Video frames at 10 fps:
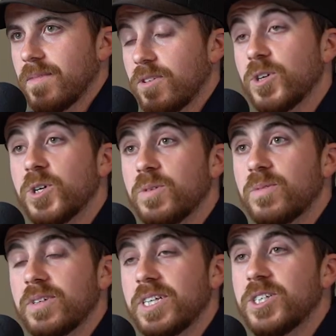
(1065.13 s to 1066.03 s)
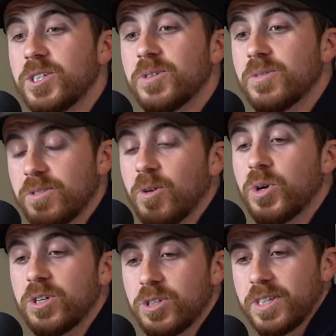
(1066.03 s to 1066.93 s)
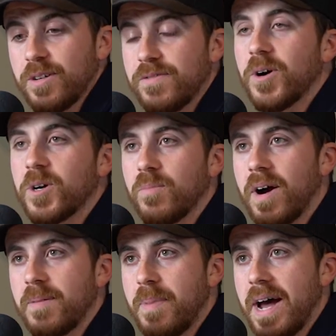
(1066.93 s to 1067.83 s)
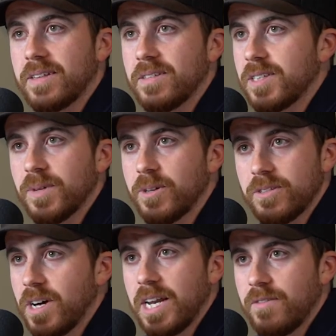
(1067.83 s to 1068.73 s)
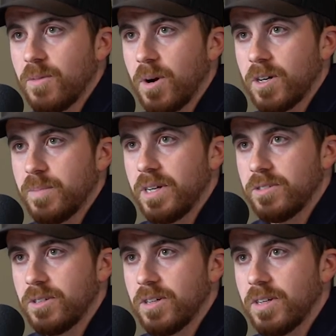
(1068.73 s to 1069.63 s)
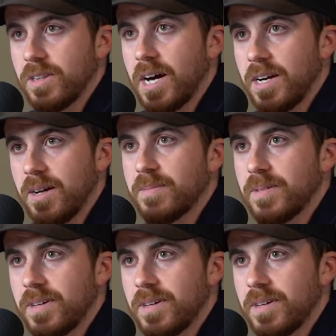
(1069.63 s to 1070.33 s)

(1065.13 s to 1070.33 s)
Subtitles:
so when you took the photo and brought it back, did some of those not even work because you couldn't line it up?